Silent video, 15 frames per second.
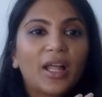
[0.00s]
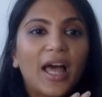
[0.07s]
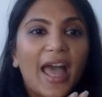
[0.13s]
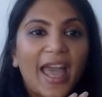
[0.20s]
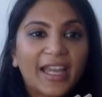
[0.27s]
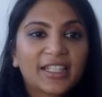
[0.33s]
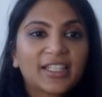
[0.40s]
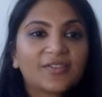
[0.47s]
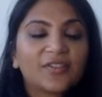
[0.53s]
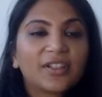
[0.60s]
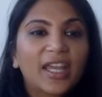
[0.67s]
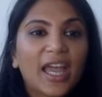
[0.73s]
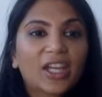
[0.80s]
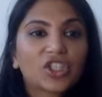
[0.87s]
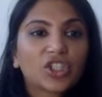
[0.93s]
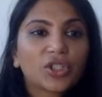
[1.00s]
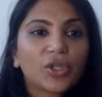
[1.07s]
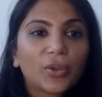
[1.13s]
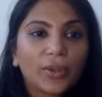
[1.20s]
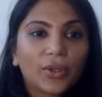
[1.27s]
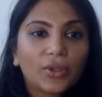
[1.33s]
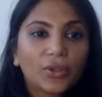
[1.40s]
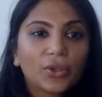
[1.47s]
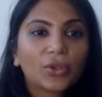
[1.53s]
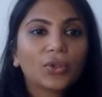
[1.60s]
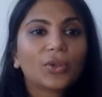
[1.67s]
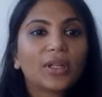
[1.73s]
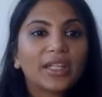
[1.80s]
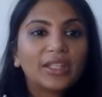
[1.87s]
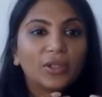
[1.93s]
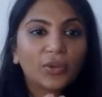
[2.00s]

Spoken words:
actively actually going on Google and